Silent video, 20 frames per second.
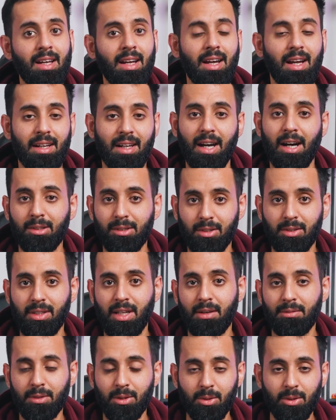and now they don't
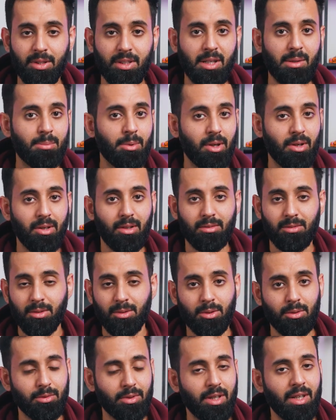have a good grip
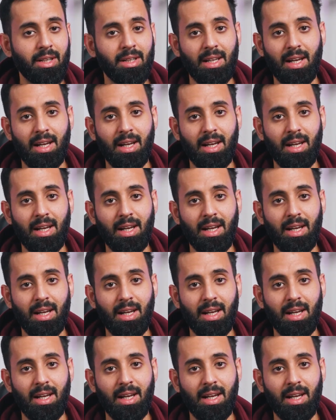over it.